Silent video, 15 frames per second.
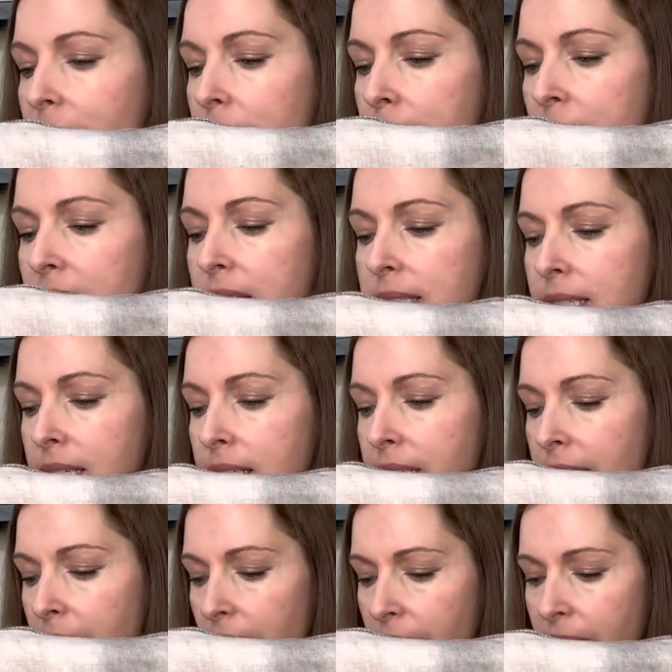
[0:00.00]
But this is
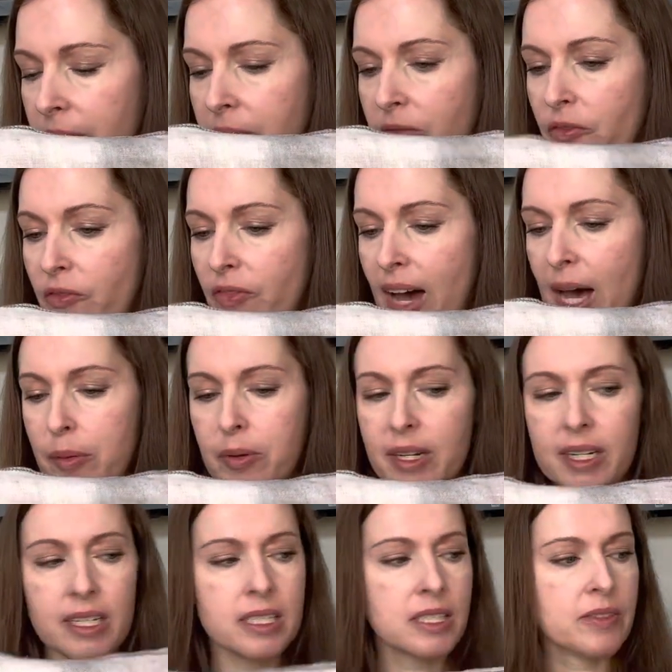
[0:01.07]
Seraphim
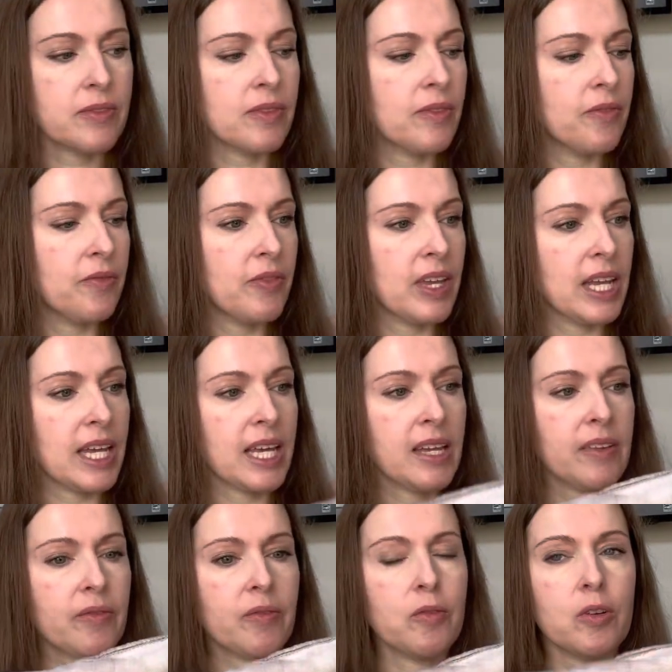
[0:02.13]
Fabrics, Finnian,
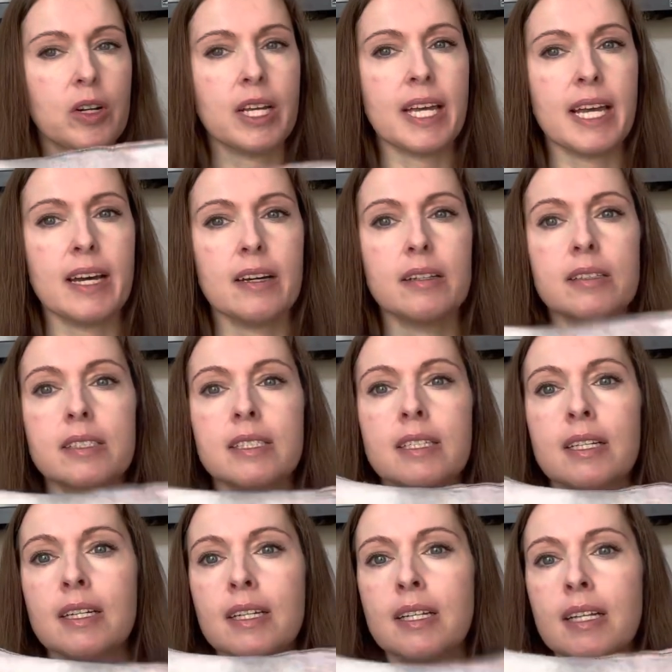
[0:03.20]
40 count.
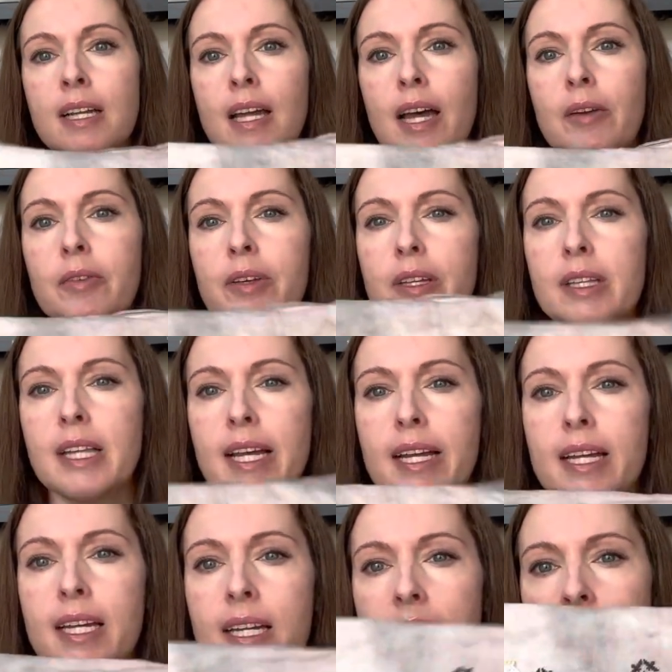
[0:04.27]
I really
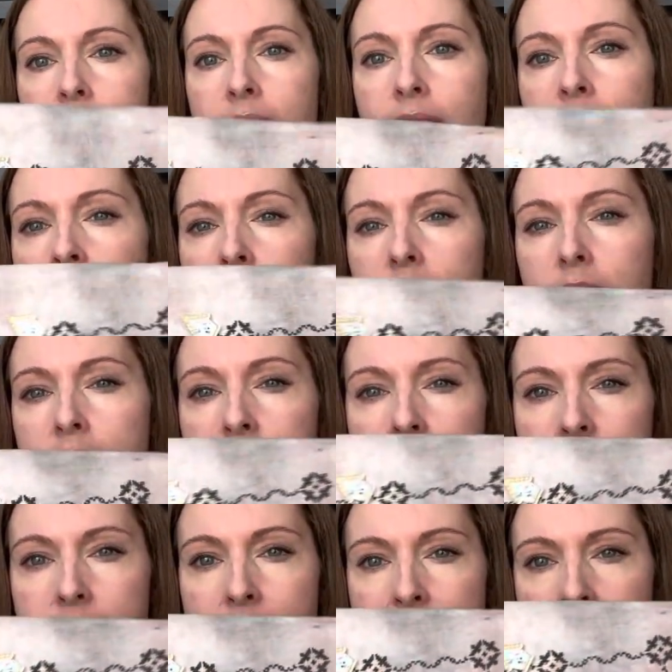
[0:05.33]
like, kind of
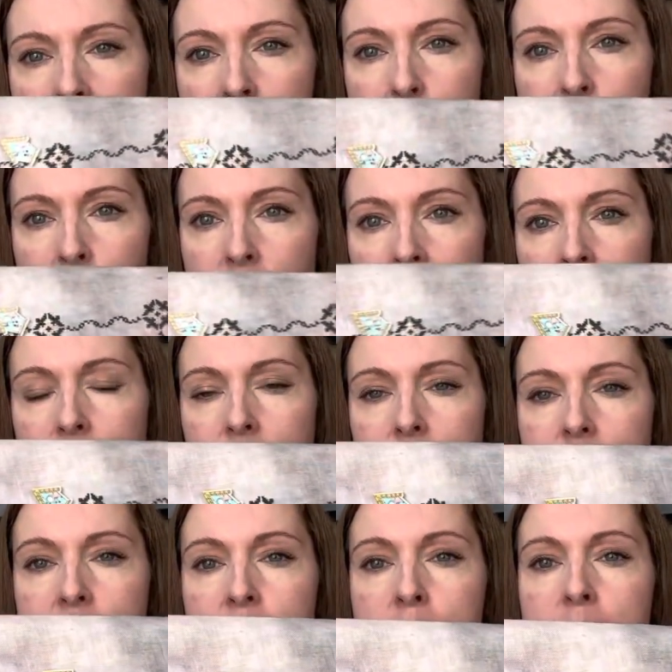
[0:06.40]
has a spooky look
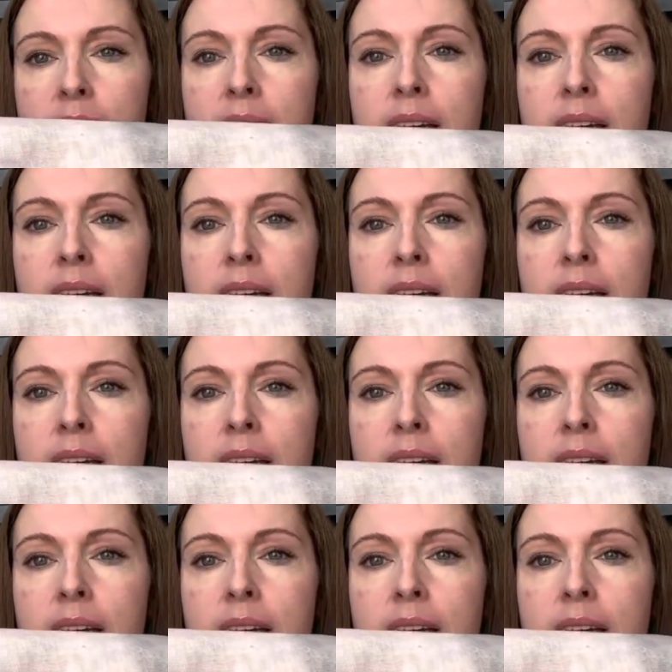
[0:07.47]
to me.